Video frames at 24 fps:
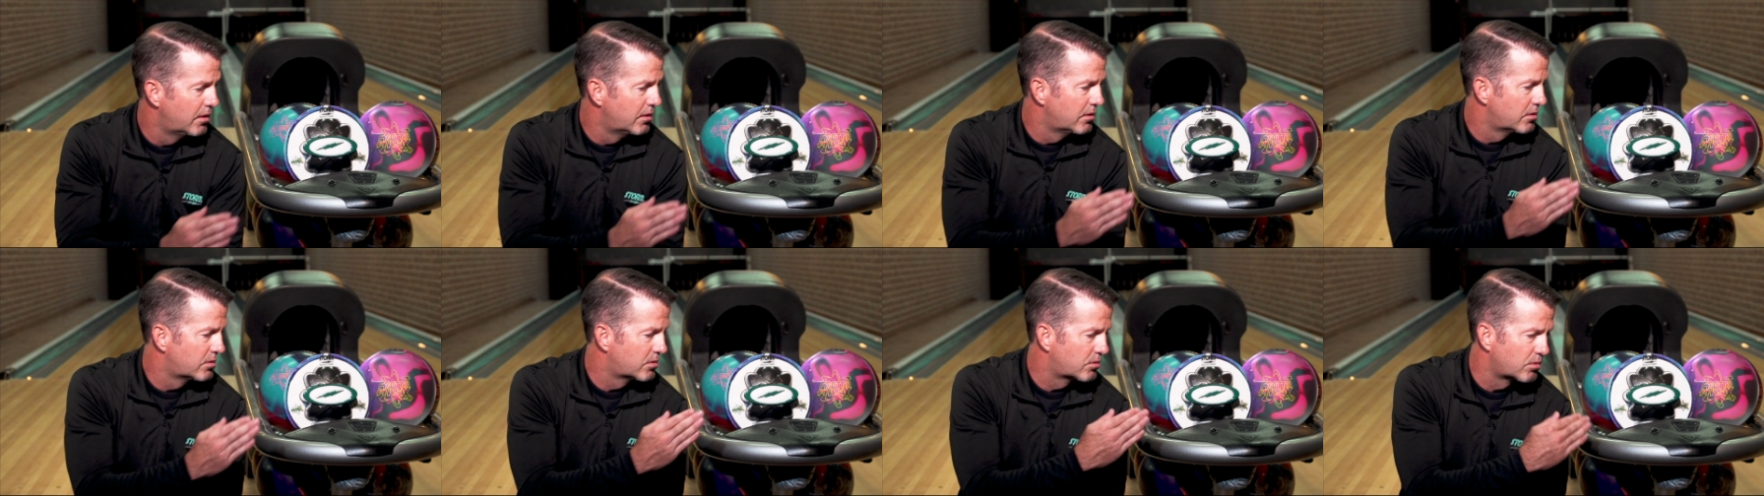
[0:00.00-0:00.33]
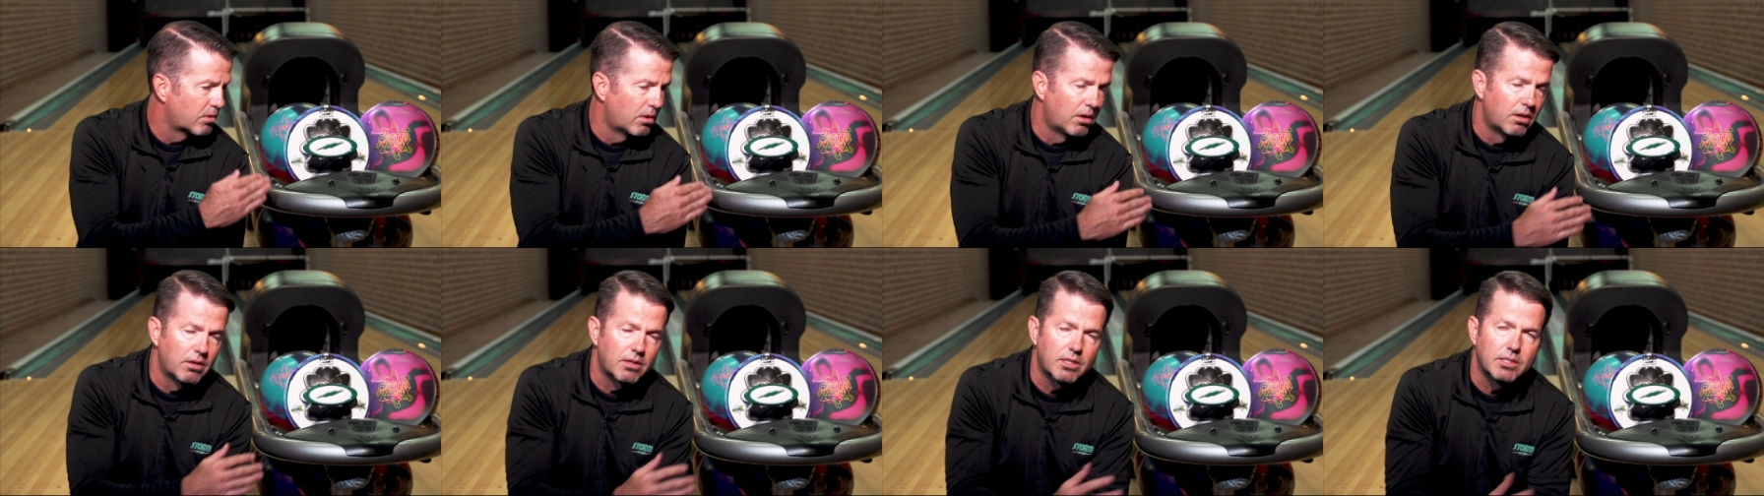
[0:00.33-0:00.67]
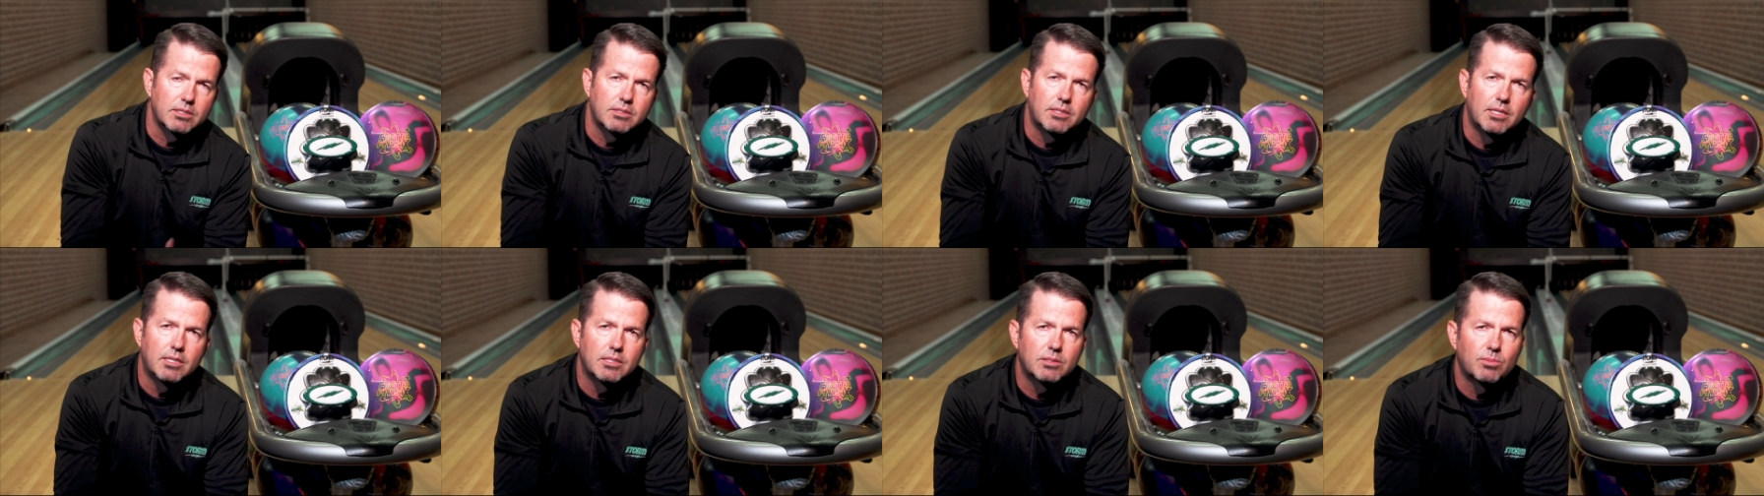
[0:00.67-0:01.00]

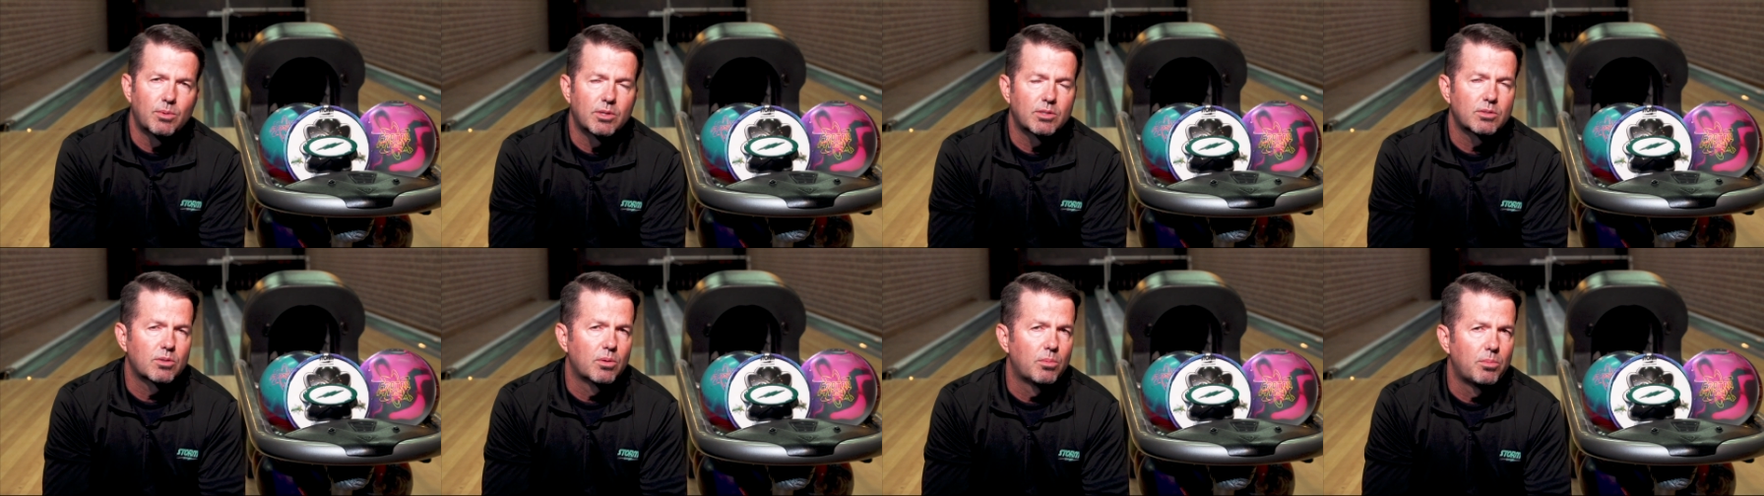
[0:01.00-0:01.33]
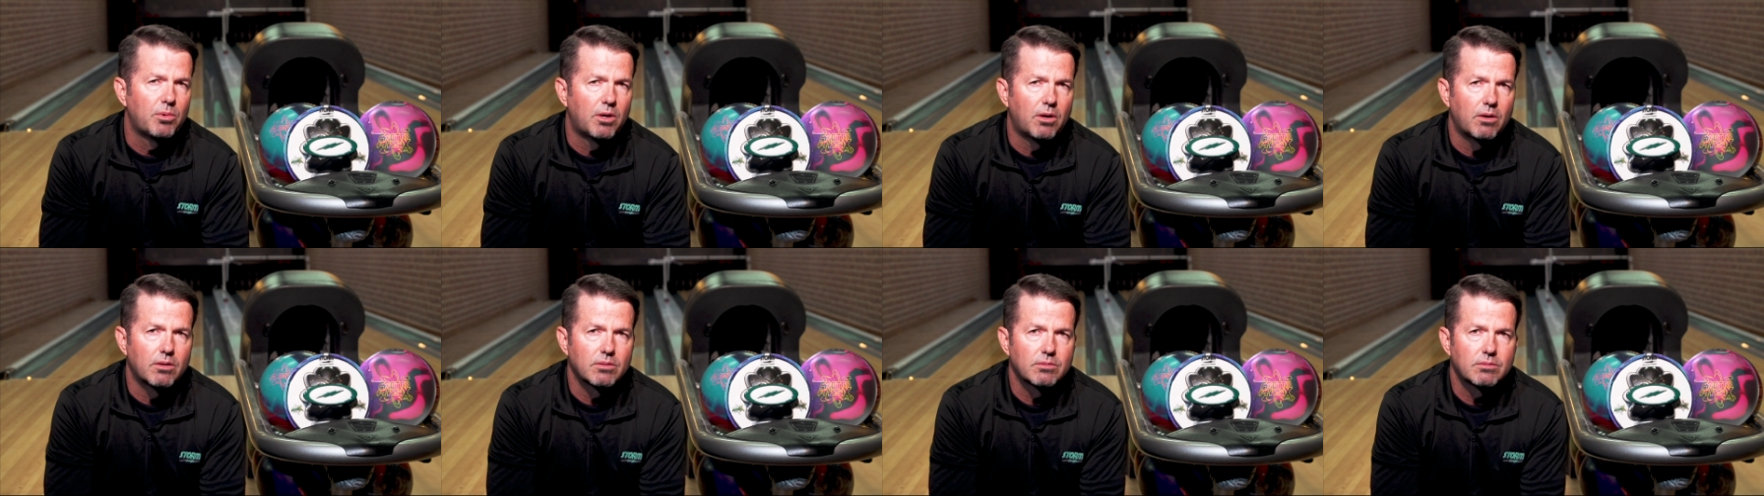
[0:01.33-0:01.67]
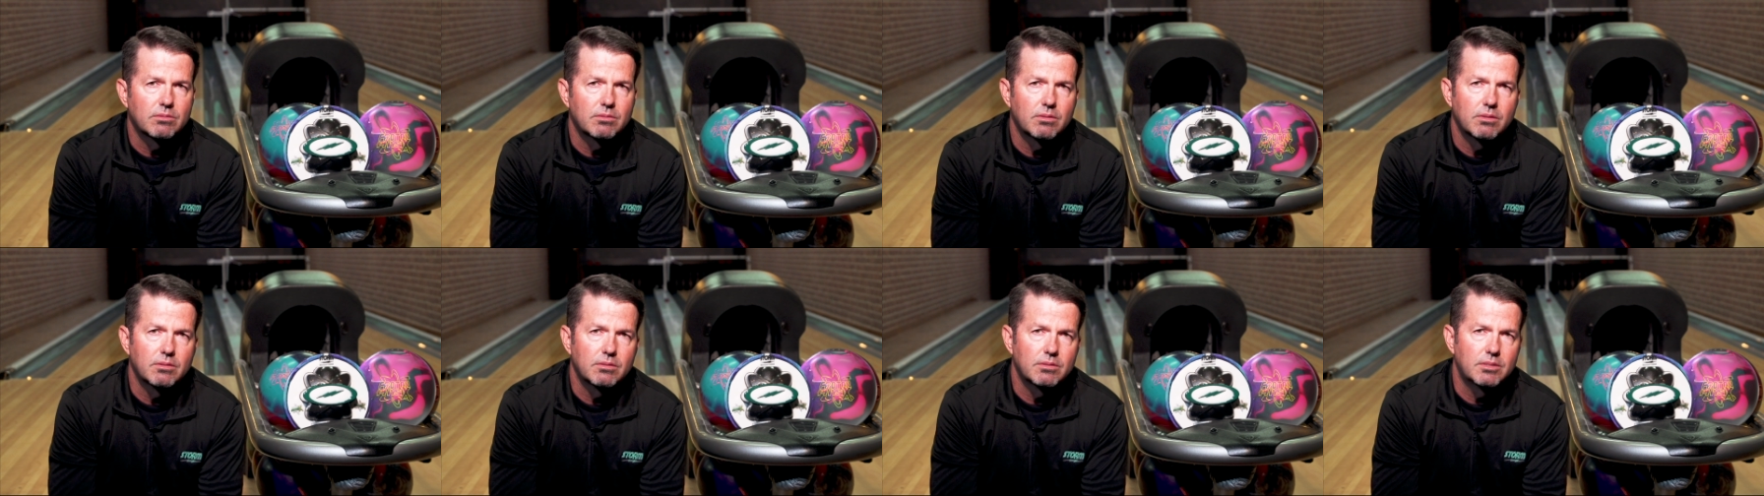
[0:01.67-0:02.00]
strongest asymmetrical
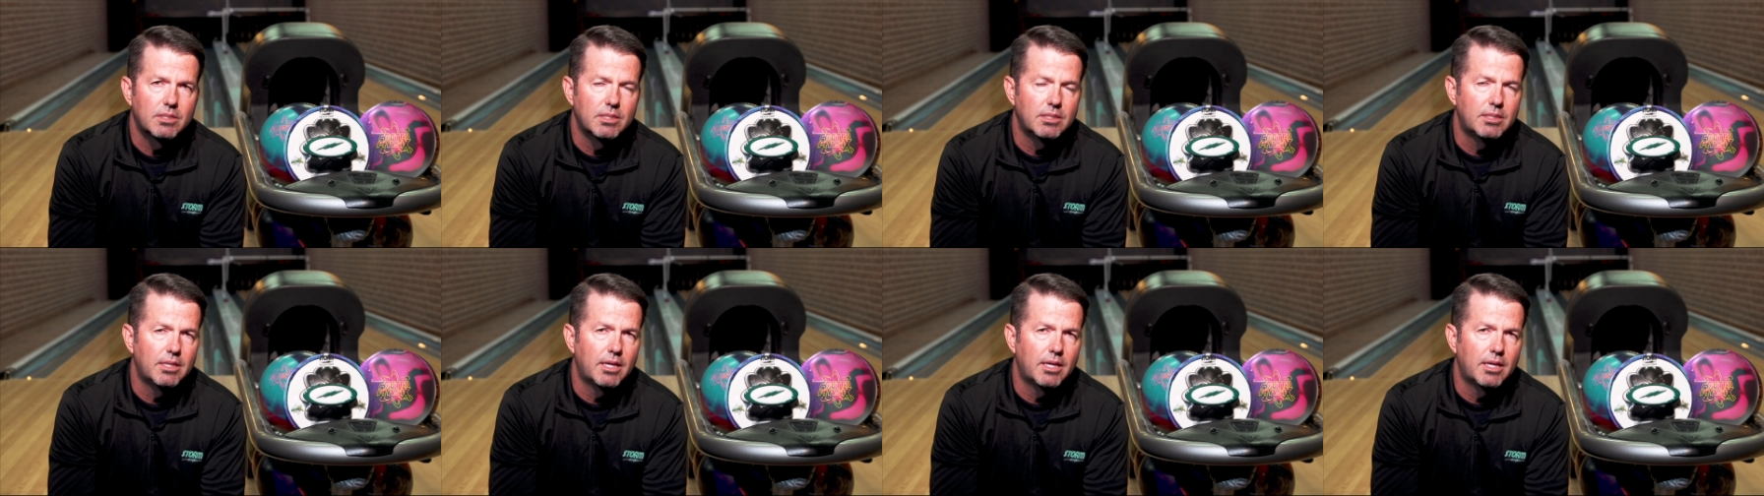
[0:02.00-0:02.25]
balls to